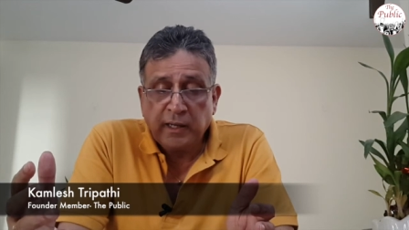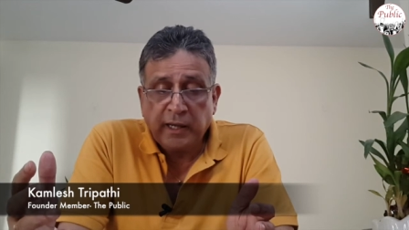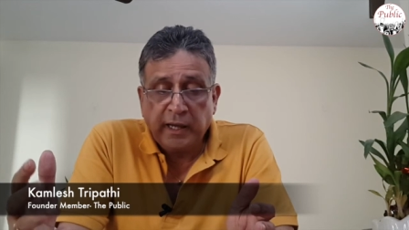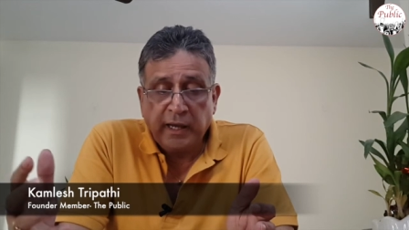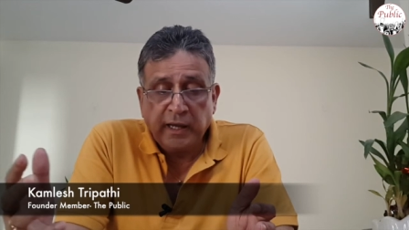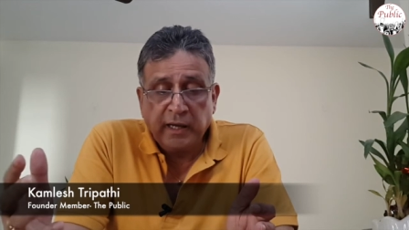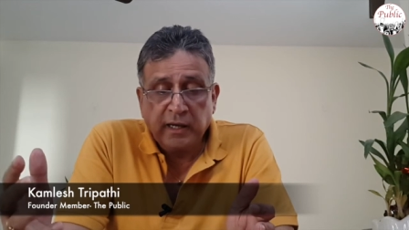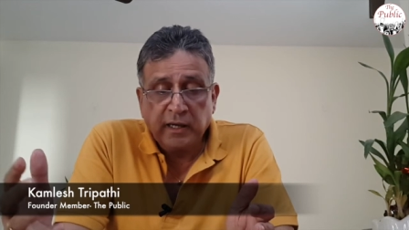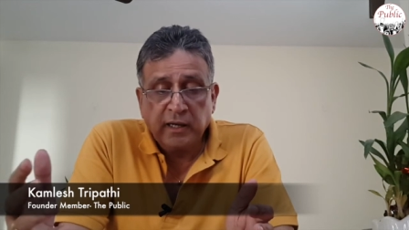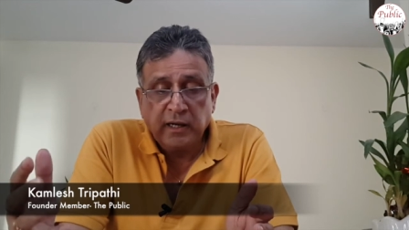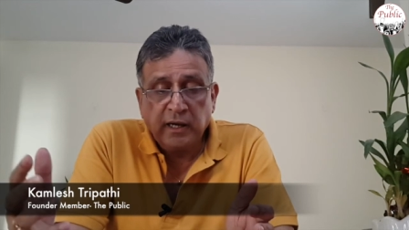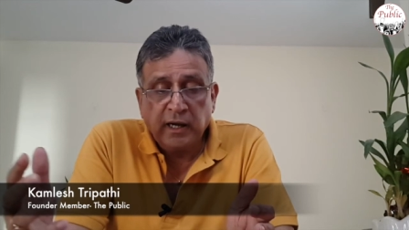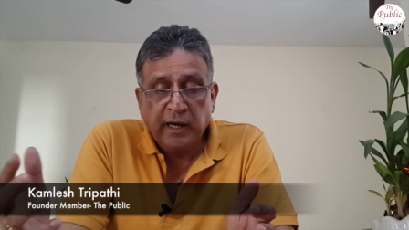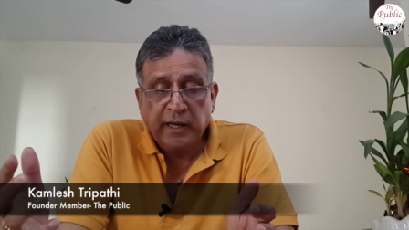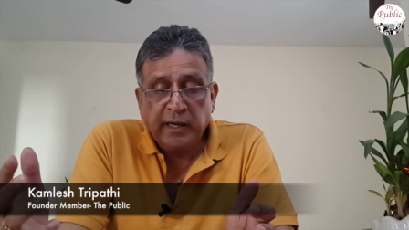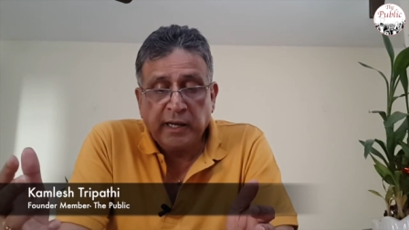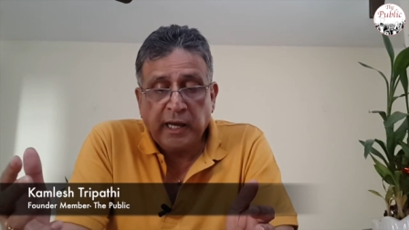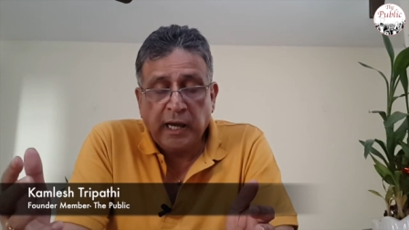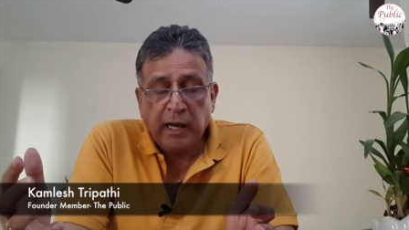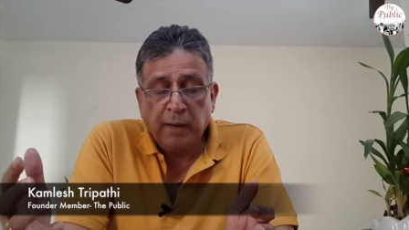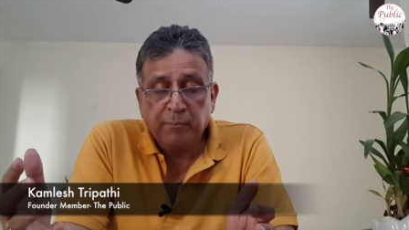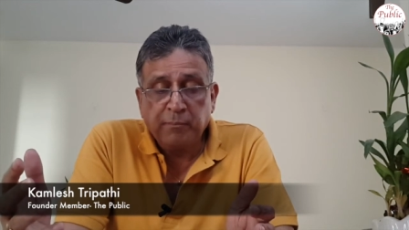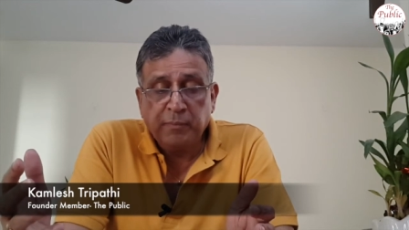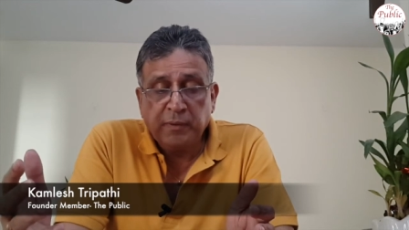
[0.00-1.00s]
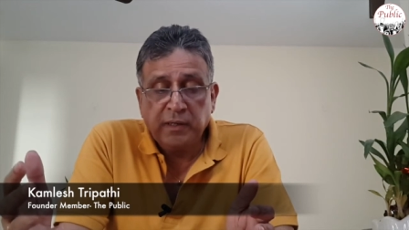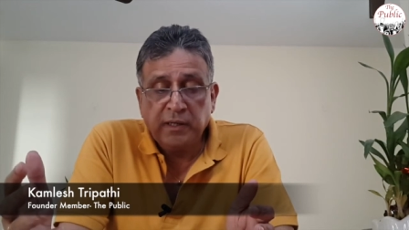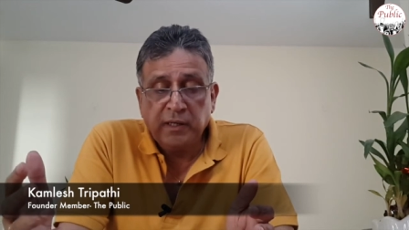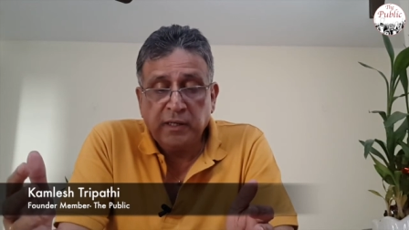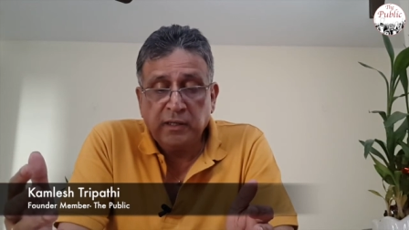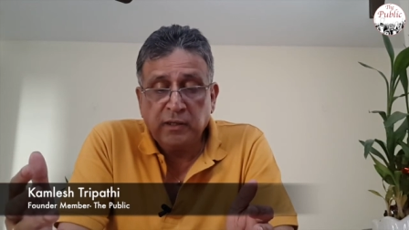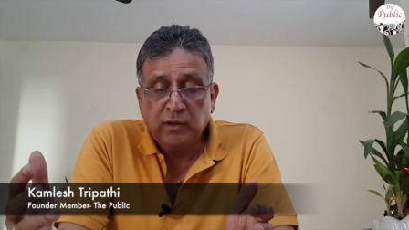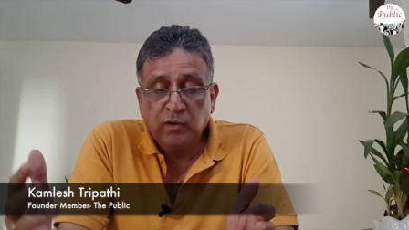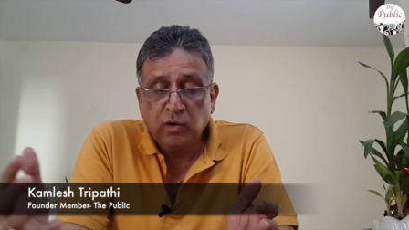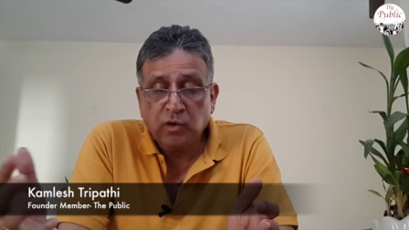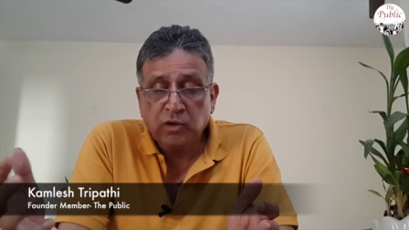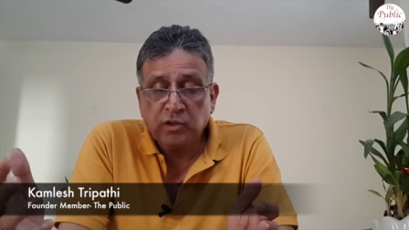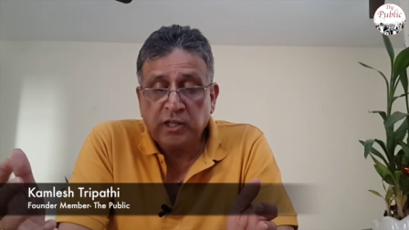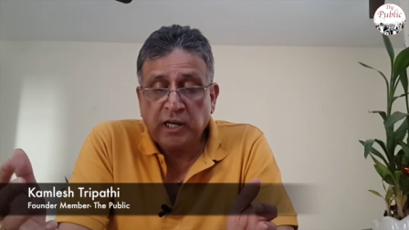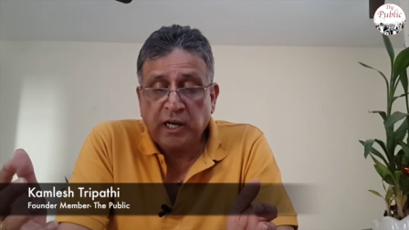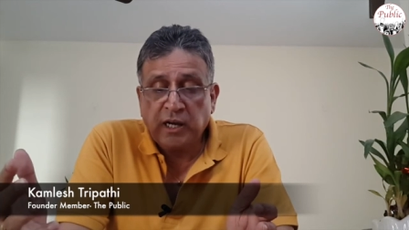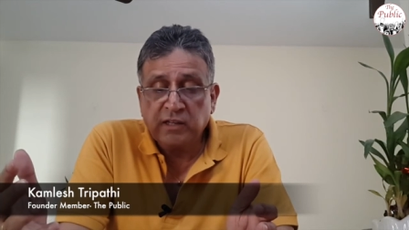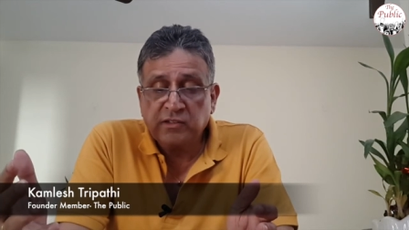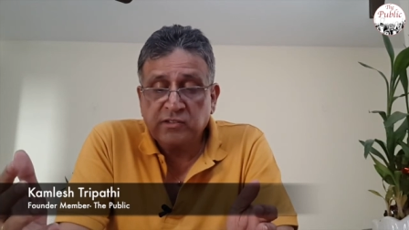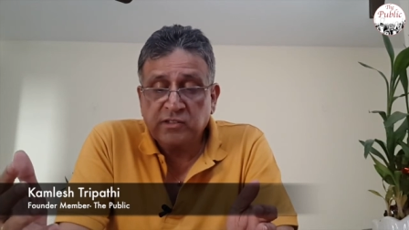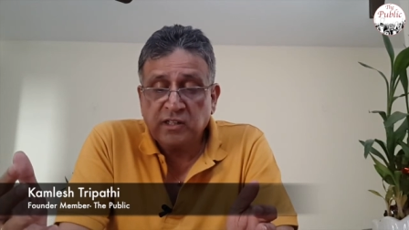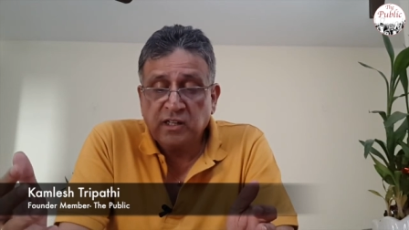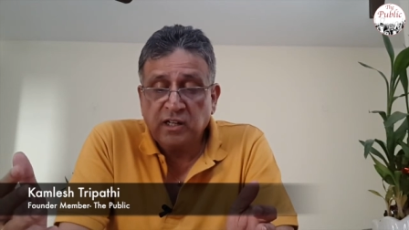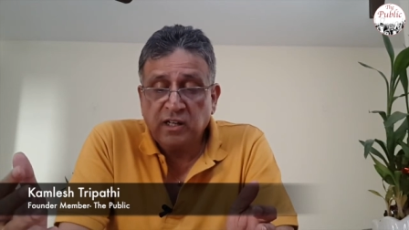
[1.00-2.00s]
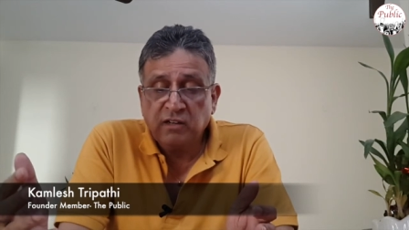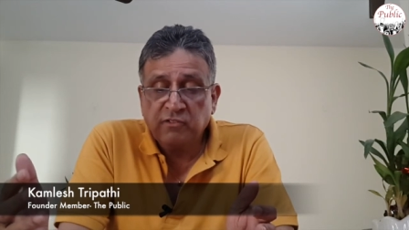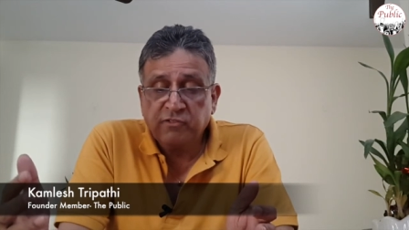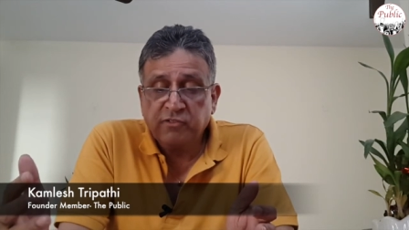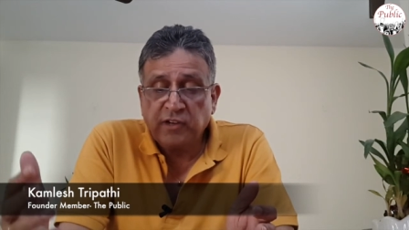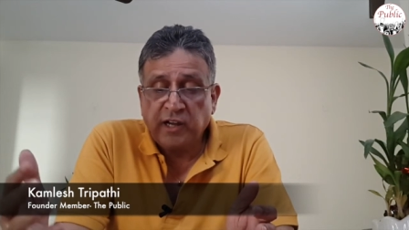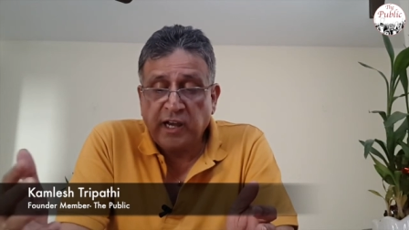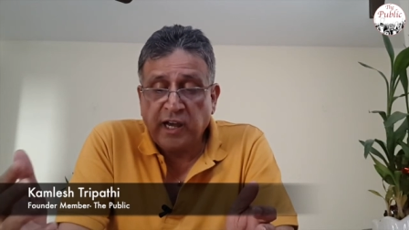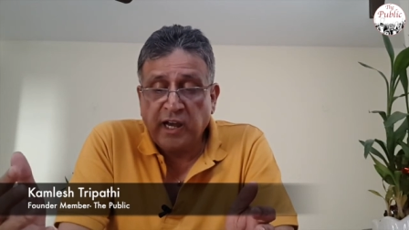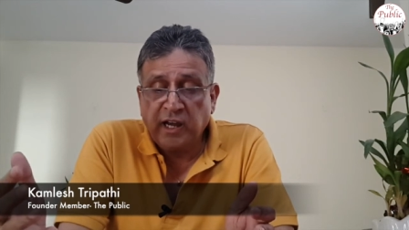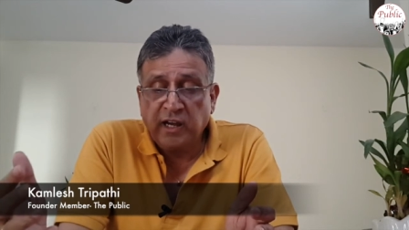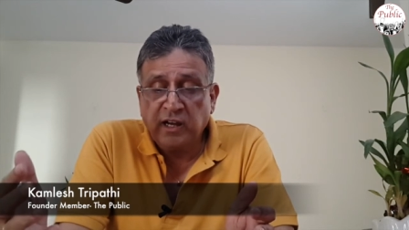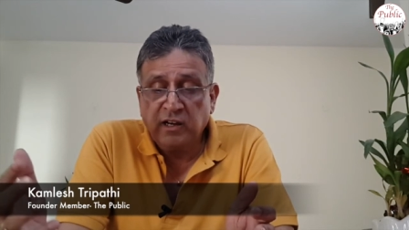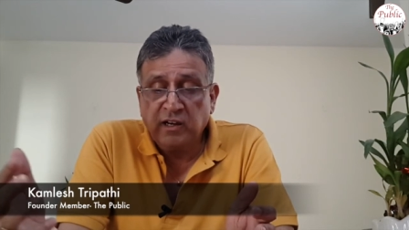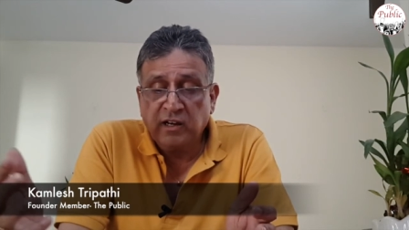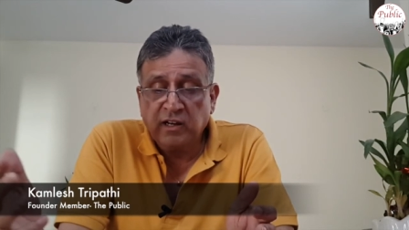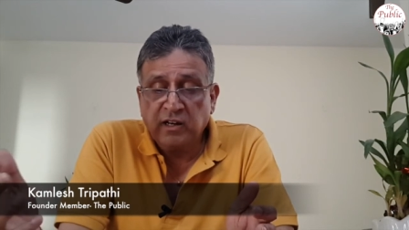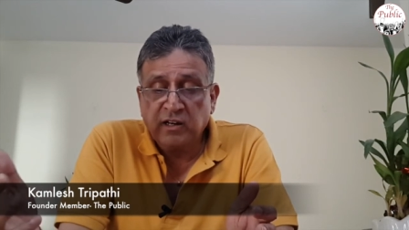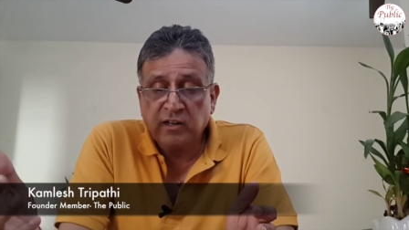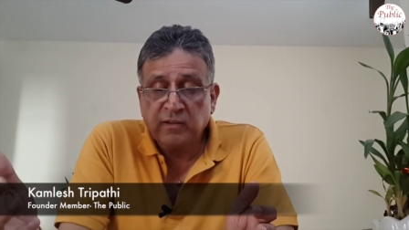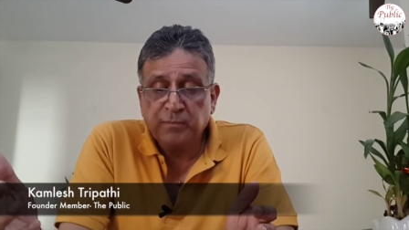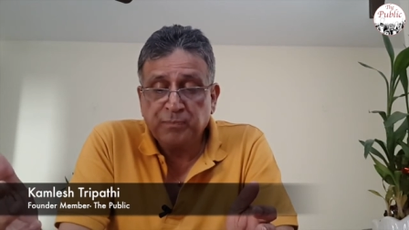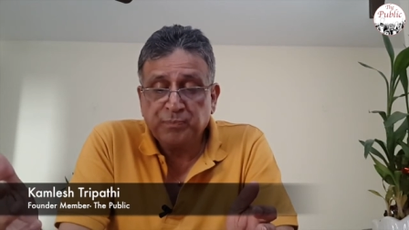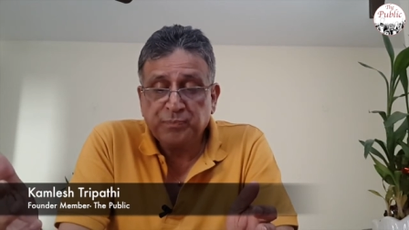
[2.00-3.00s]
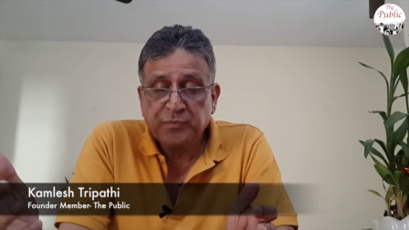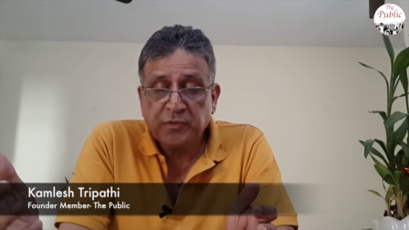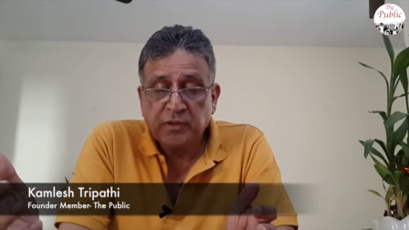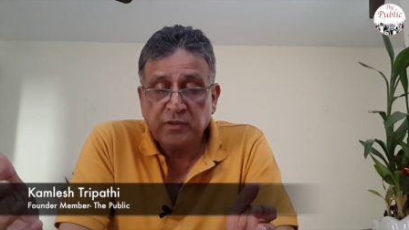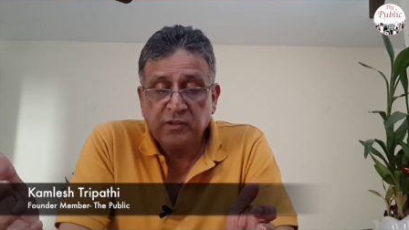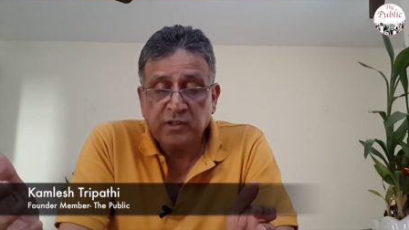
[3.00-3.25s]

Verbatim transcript: like unhappy, know thyself, anger,